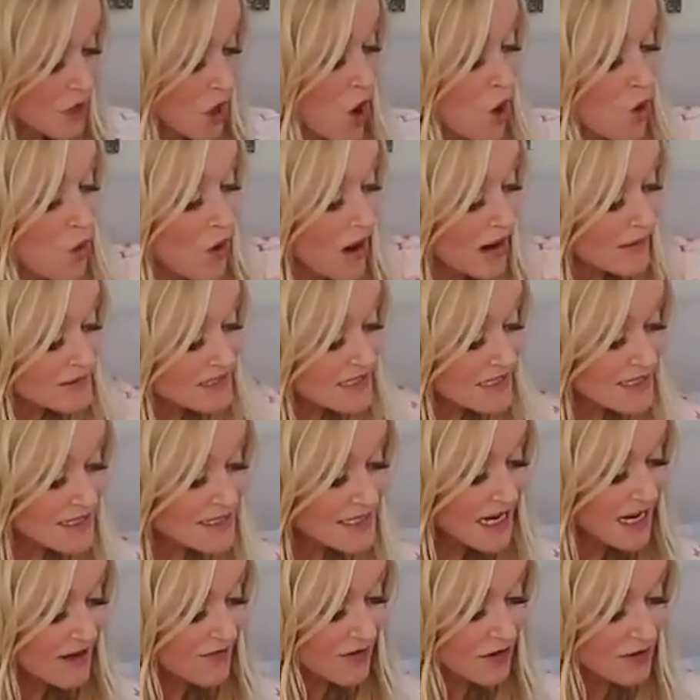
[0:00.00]
Oh, I was going
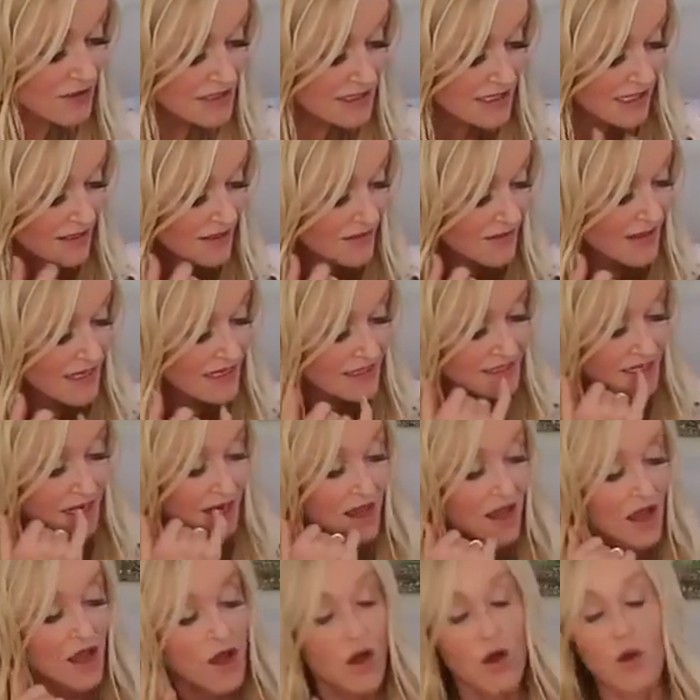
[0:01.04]
to say, I forgot to tell you this.
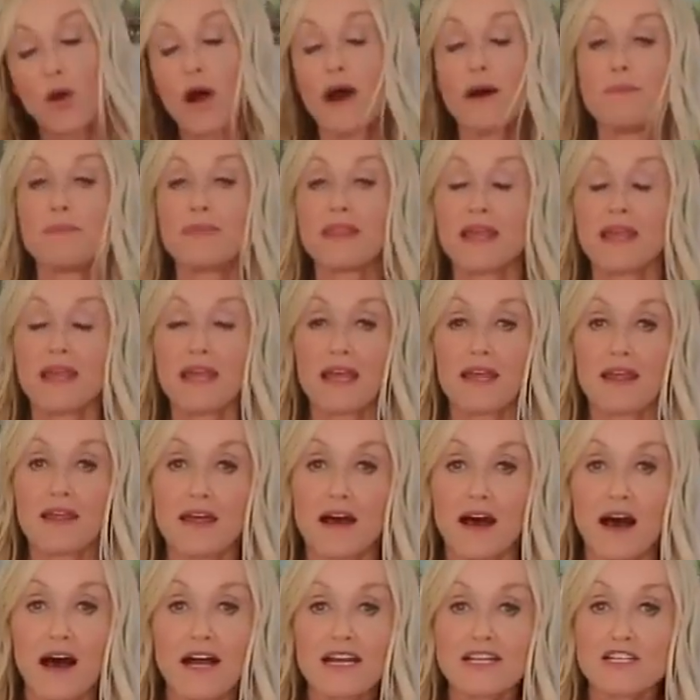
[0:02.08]

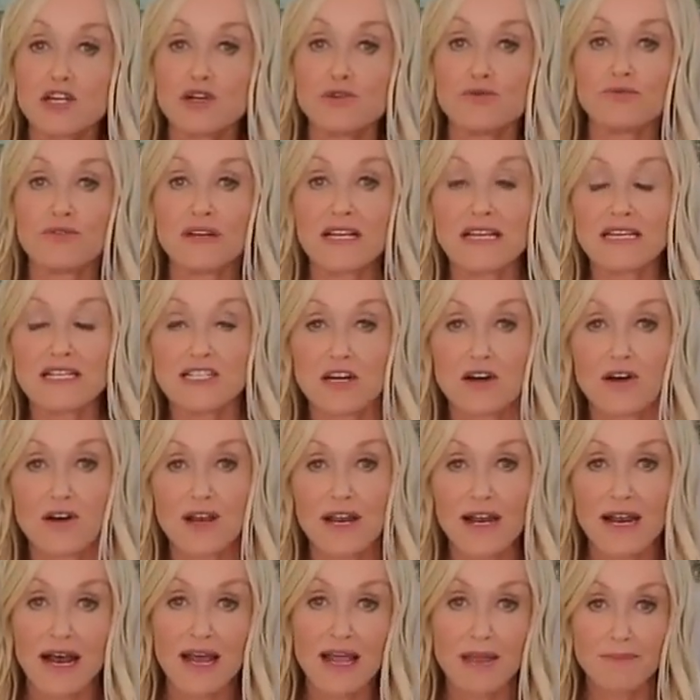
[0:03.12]
I don't read
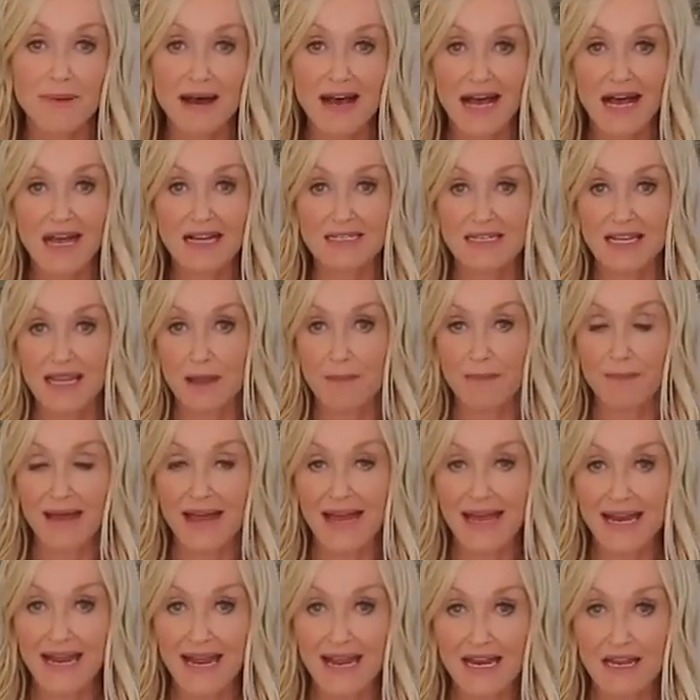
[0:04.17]
on an iPad in
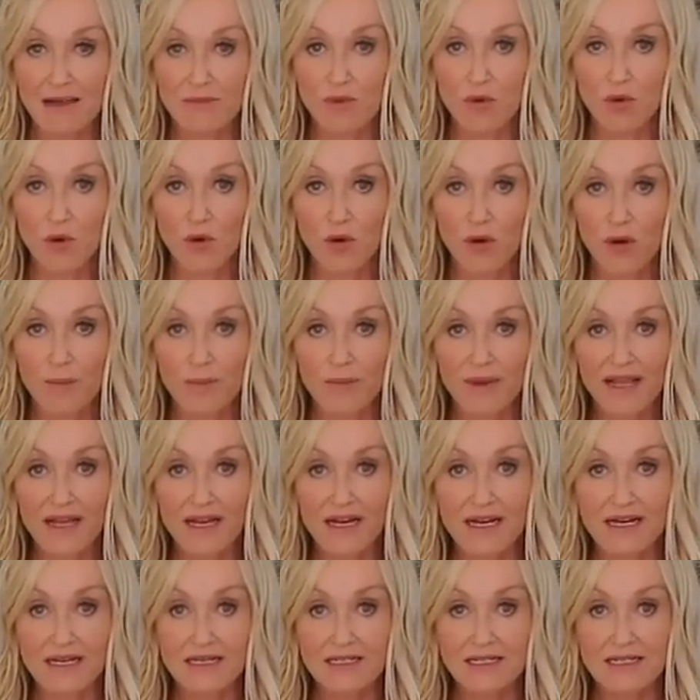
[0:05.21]
bed anymore
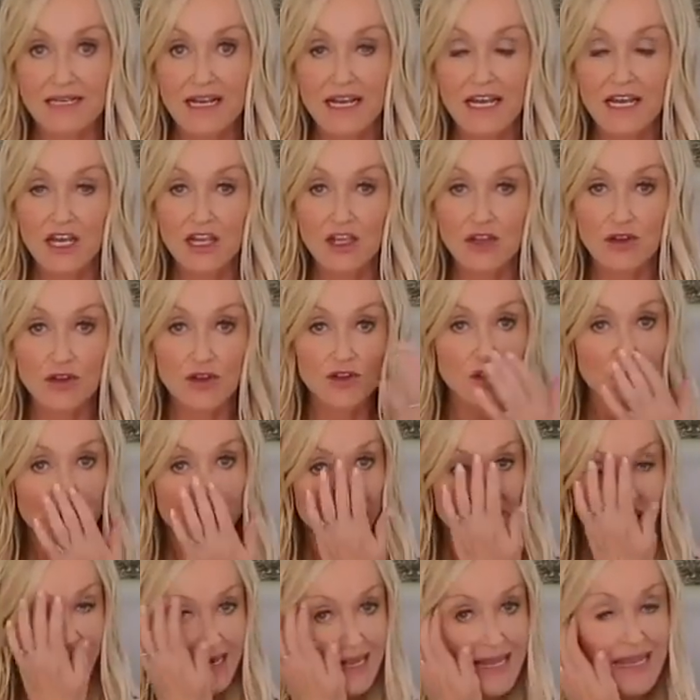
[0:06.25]
because, you know, the
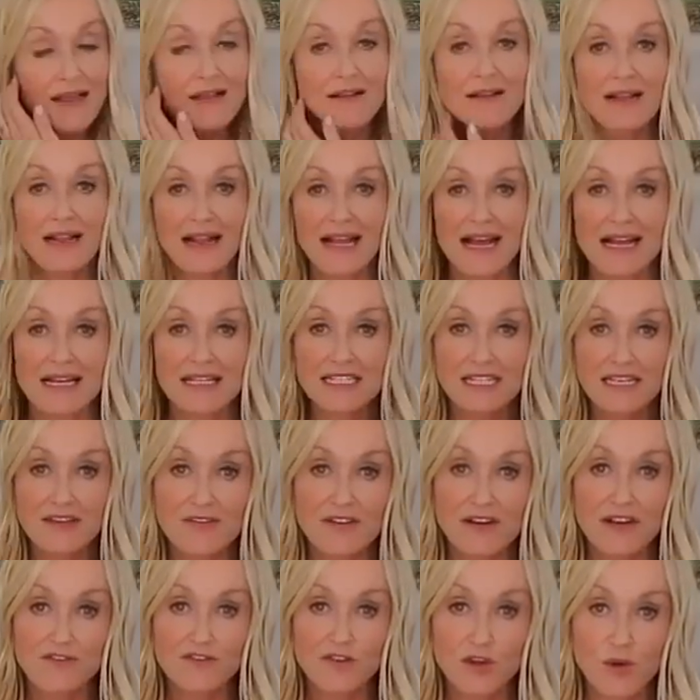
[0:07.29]
pineal gland,
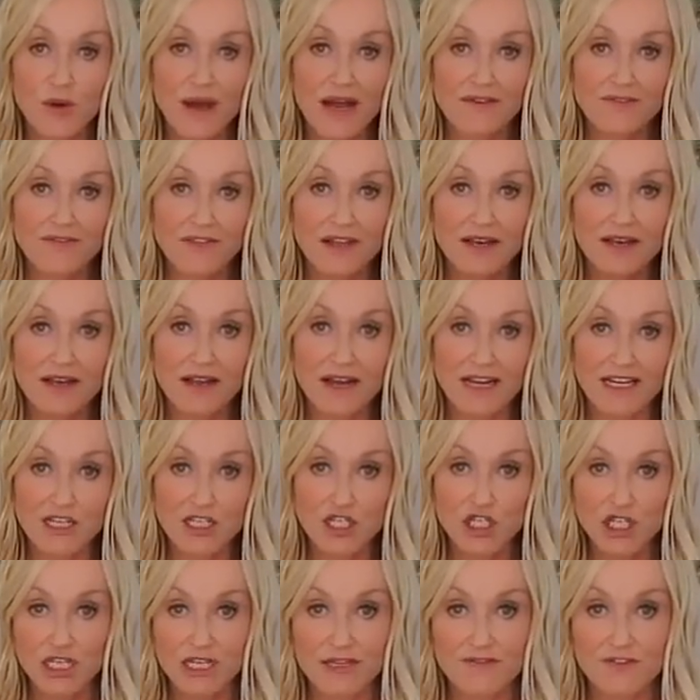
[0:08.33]
even if you have the
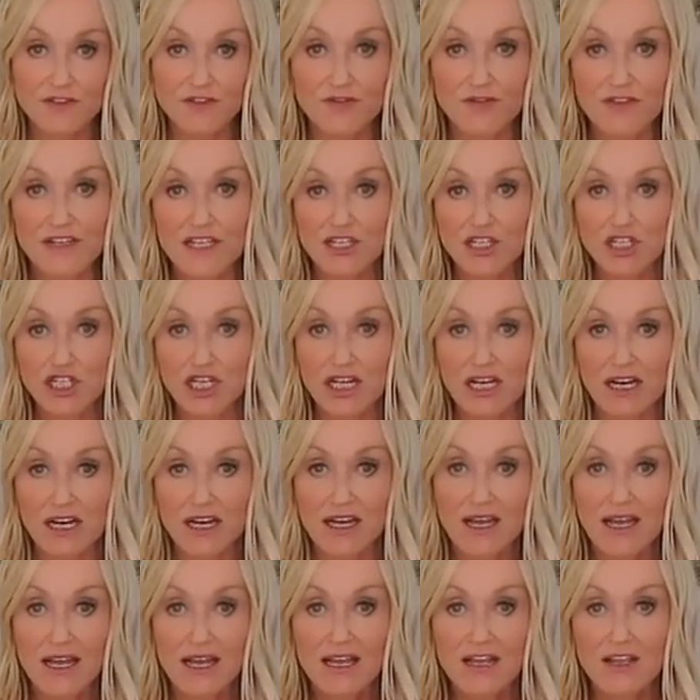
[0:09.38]
night shift
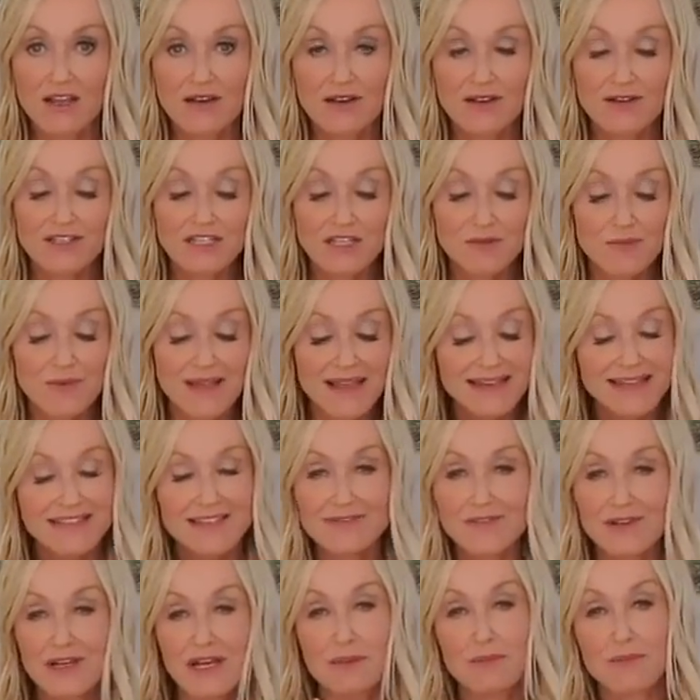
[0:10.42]
feature, you know, to me, I
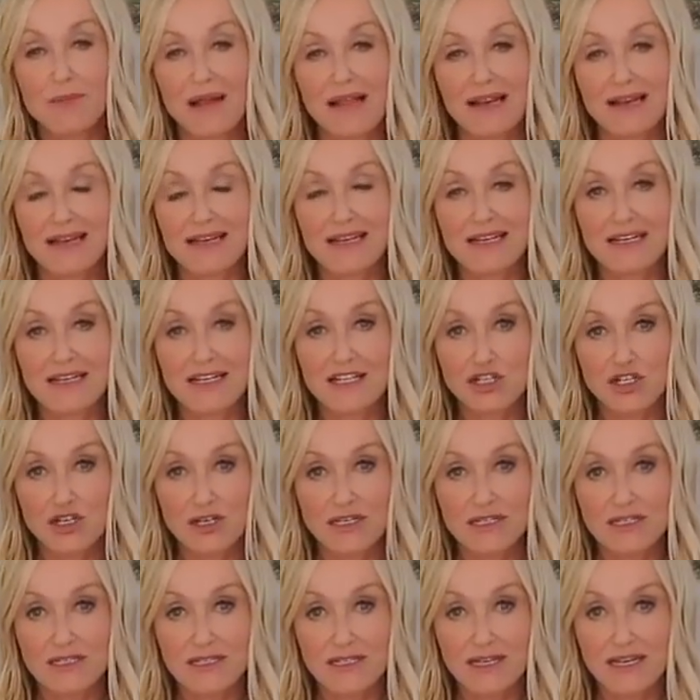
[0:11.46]
don't completely
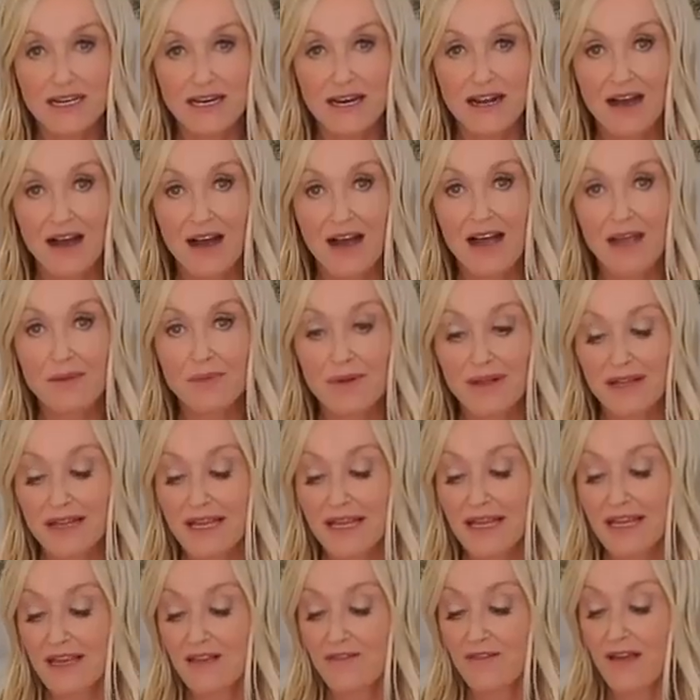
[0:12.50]
trust it. I
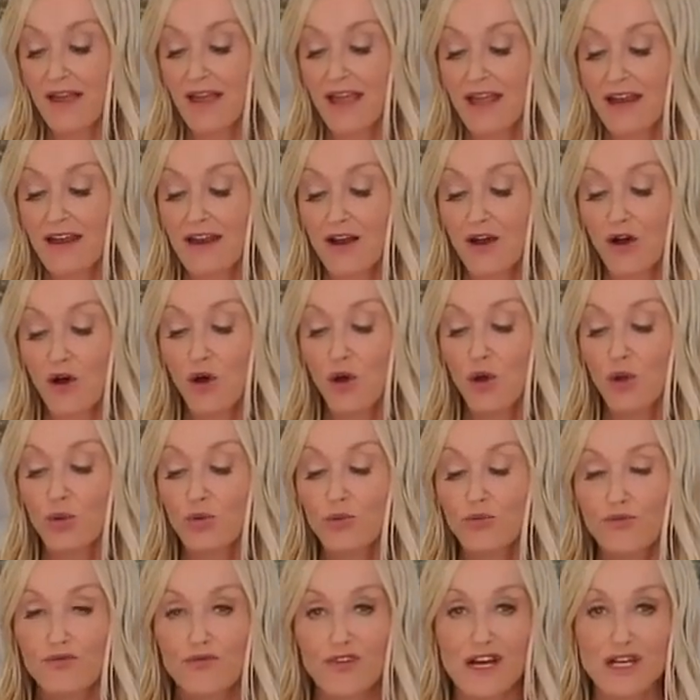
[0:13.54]
believe in
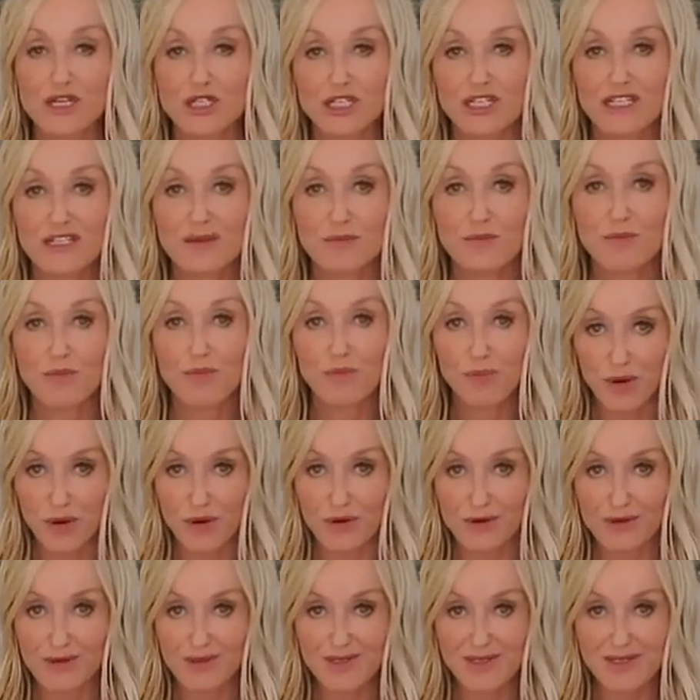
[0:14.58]
old-fashioned
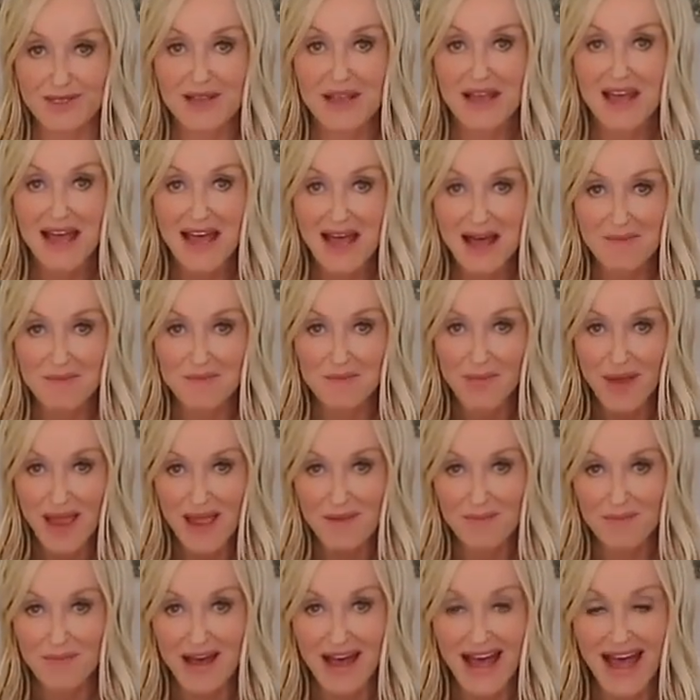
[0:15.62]
books and
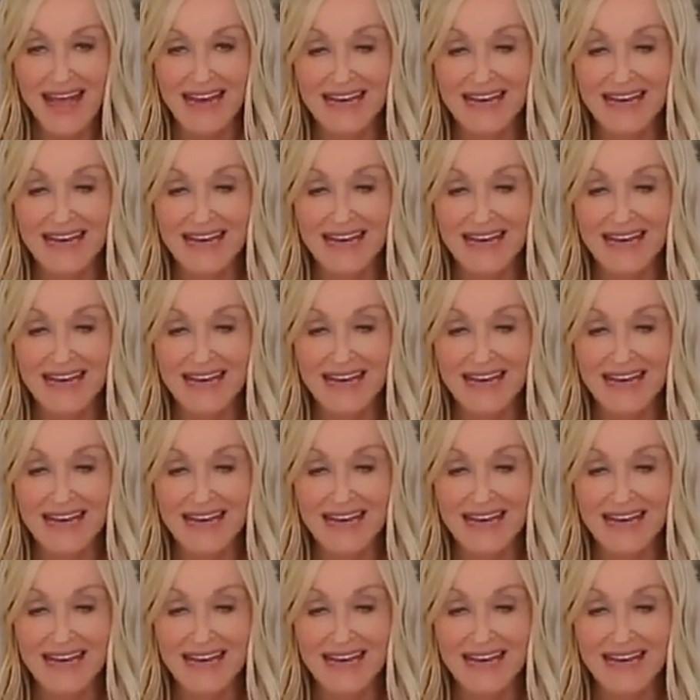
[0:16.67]
paper.